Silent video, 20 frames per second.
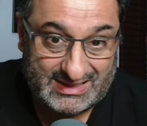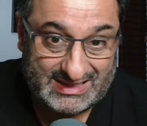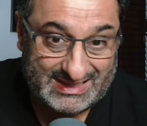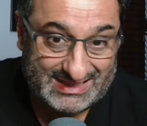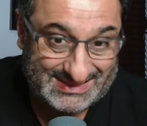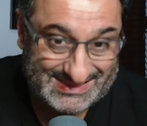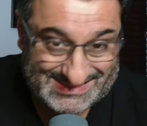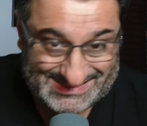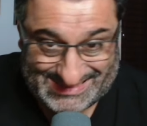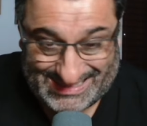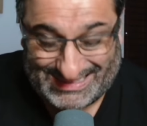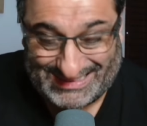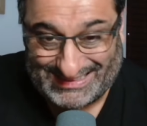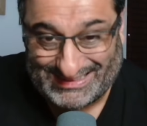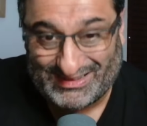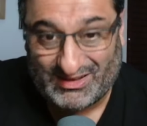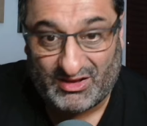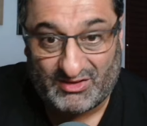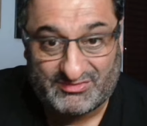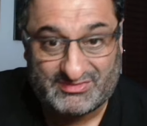in the
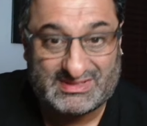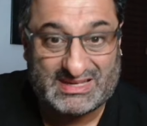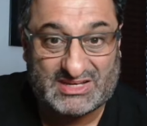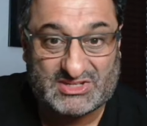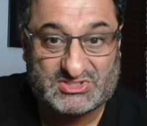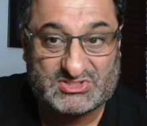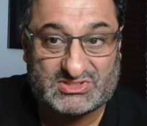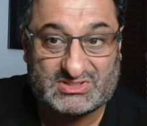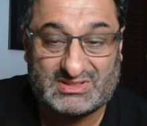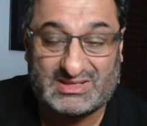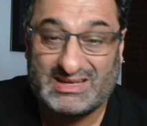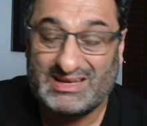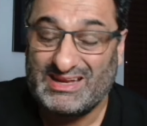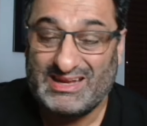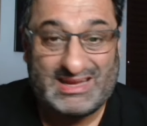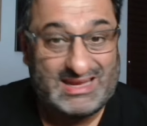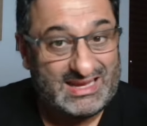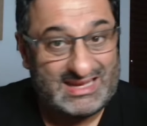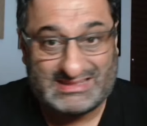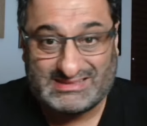centre half section.
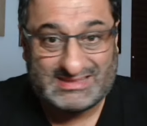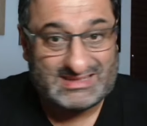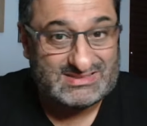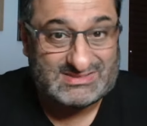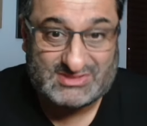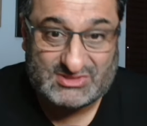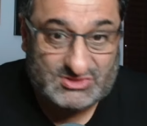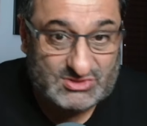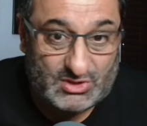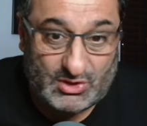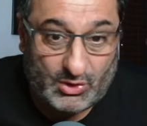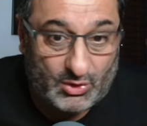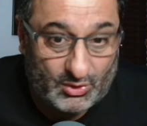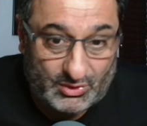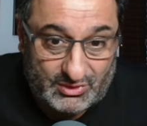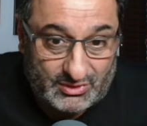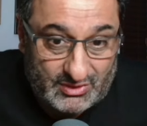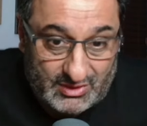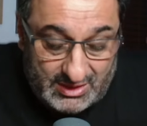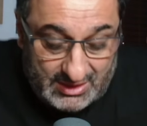It's just
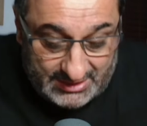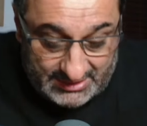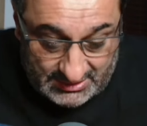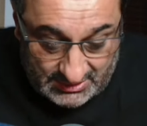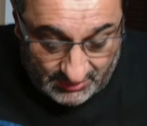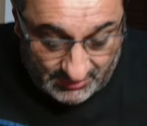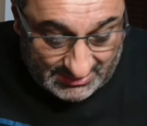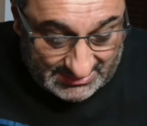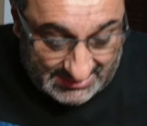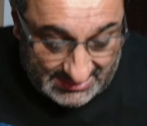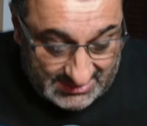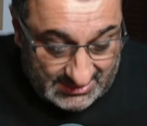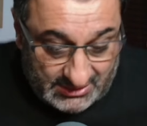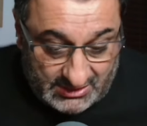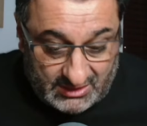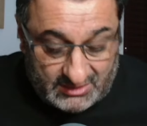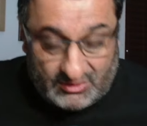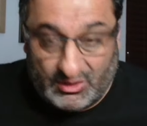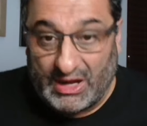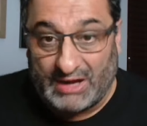on. And then
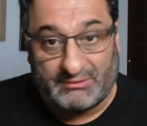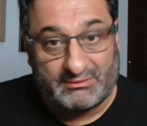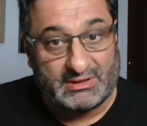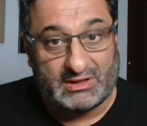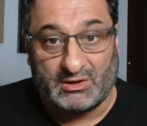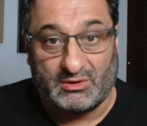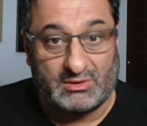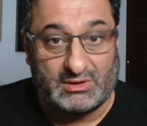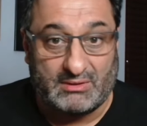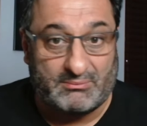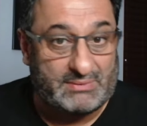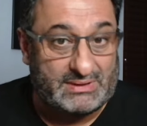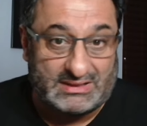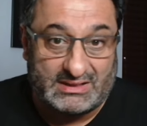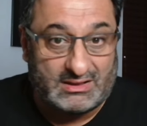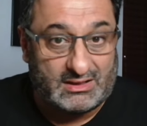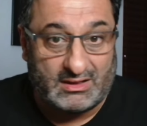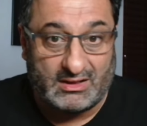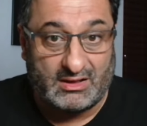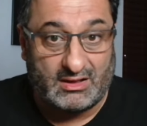kind of Areola. I
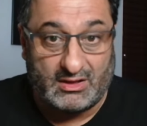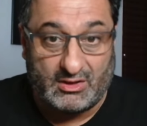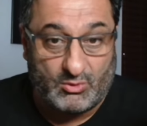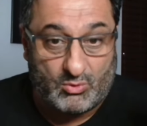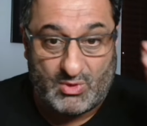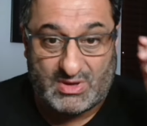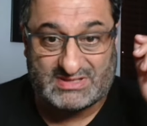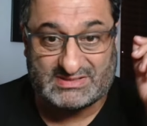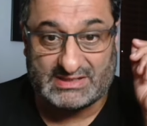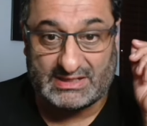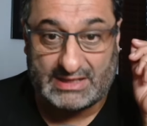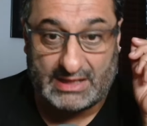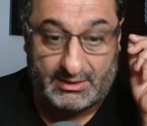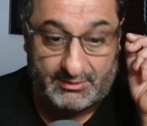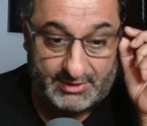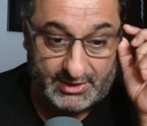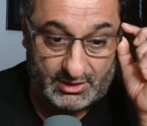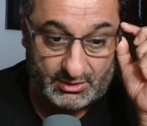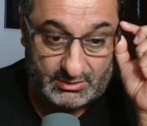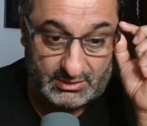mean, I always said
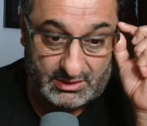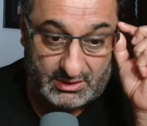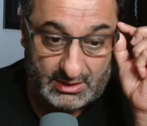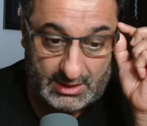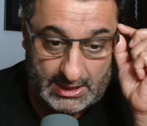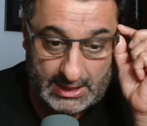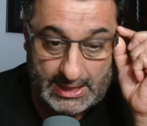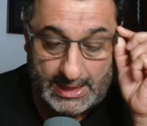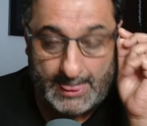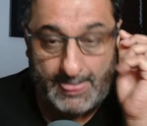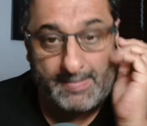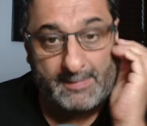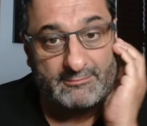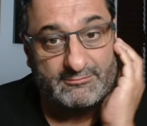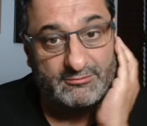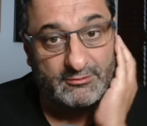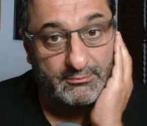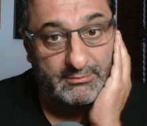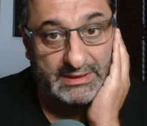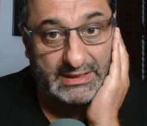Areola,
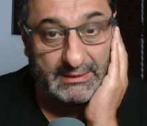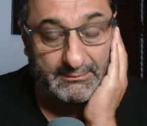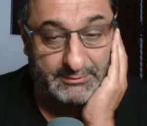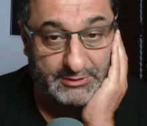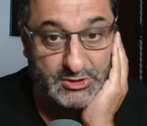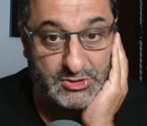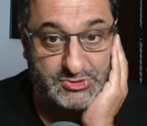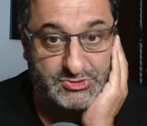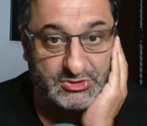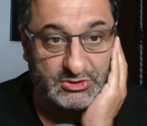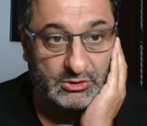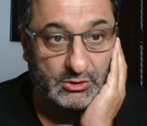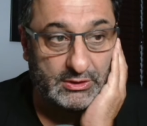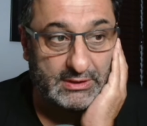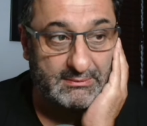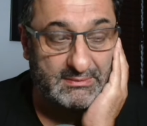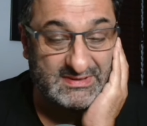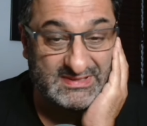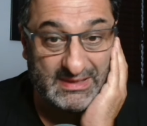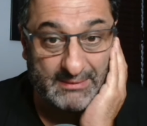for me, I'm neutral on
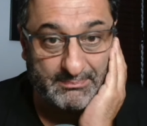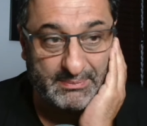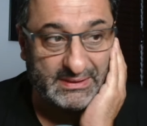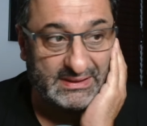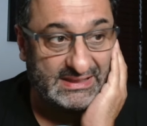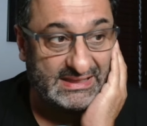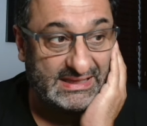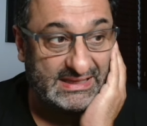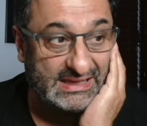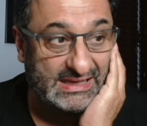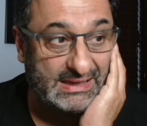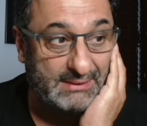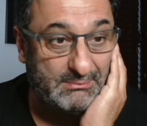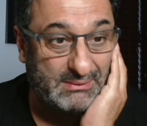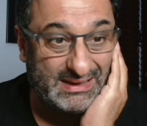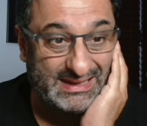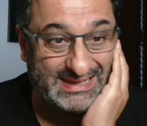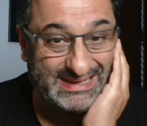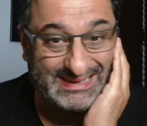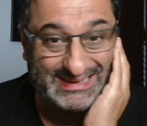him. It's up in the air,
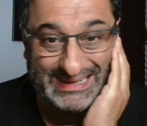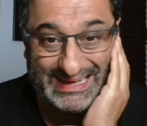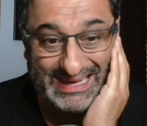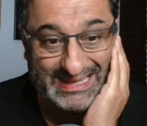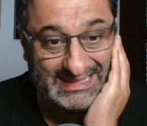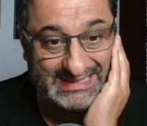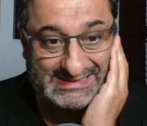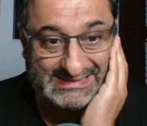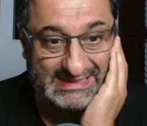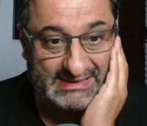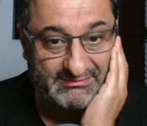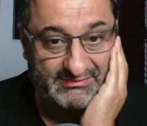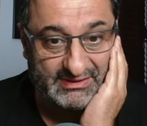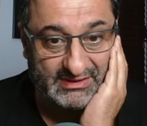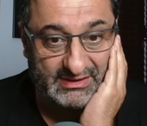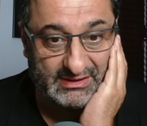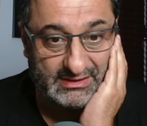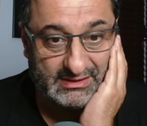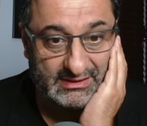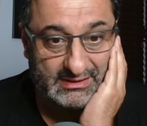but he again is
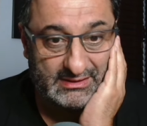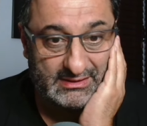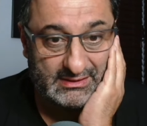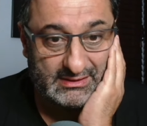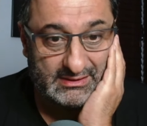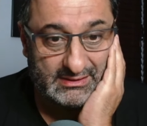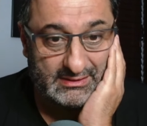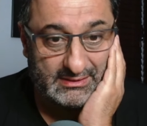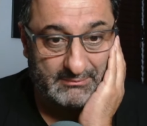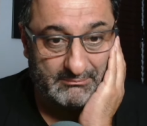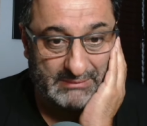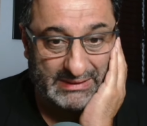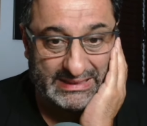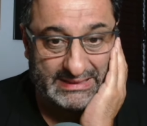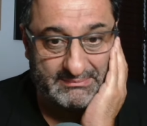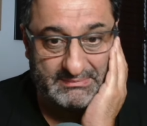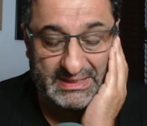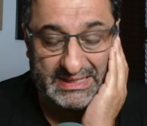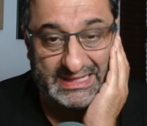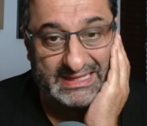having
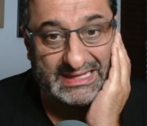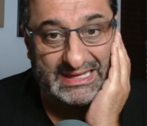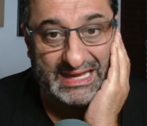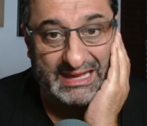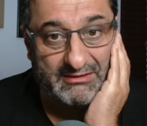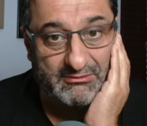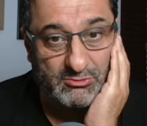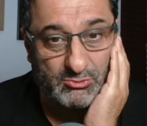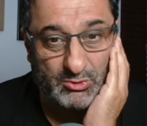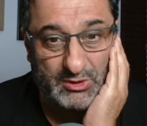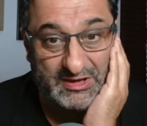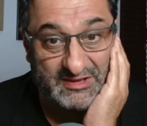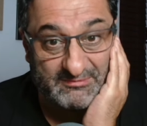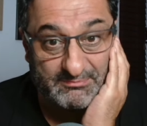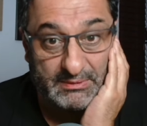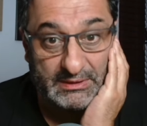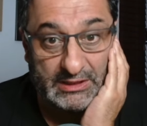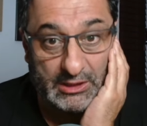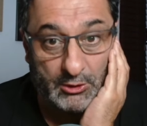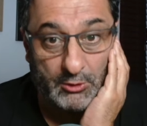many, many games where he's
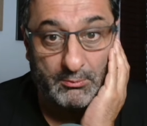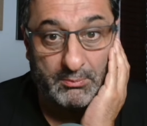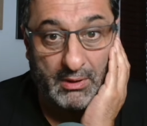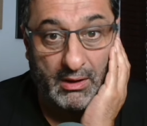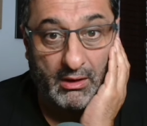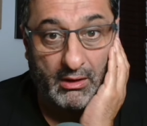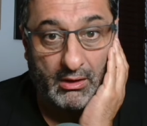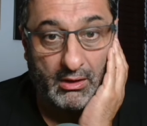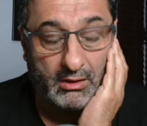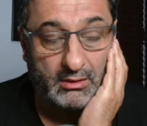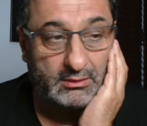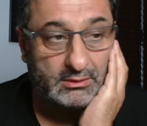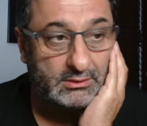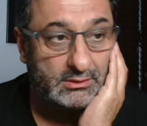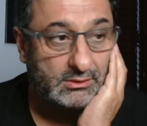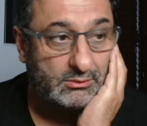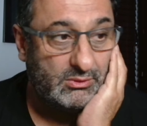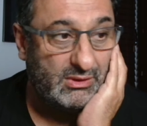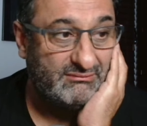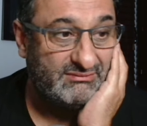below par.
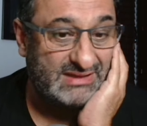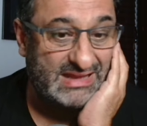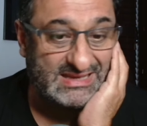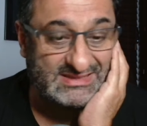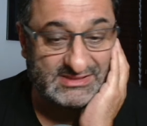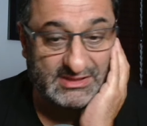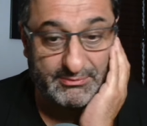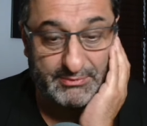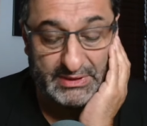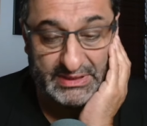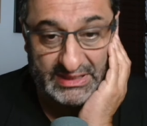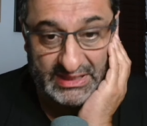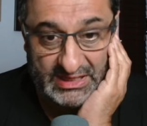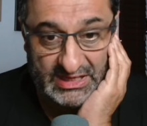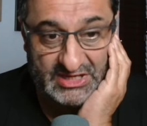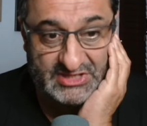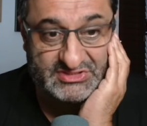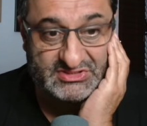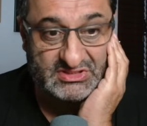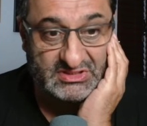Whether that's
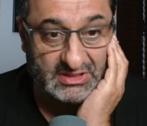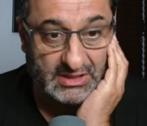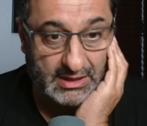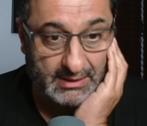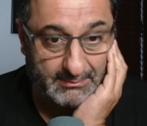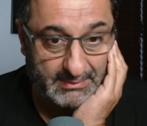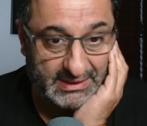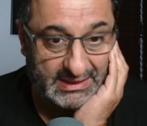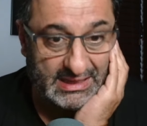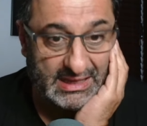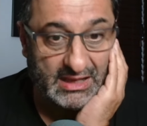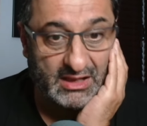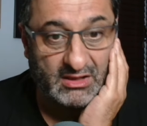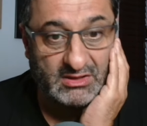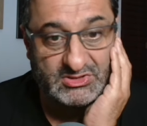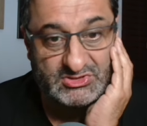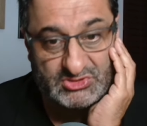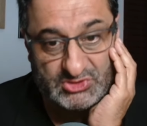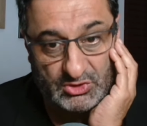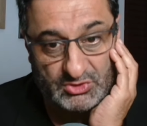communication coming
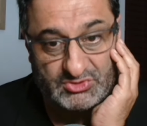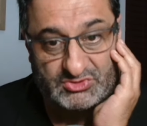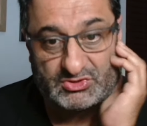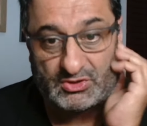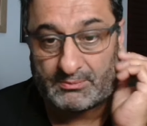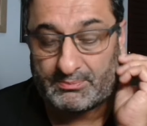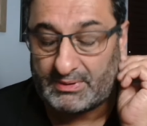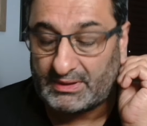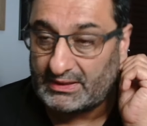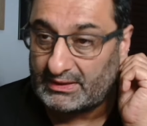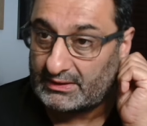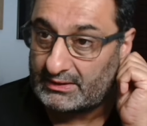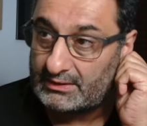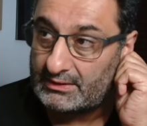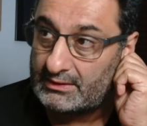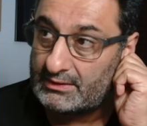out, shot stopping,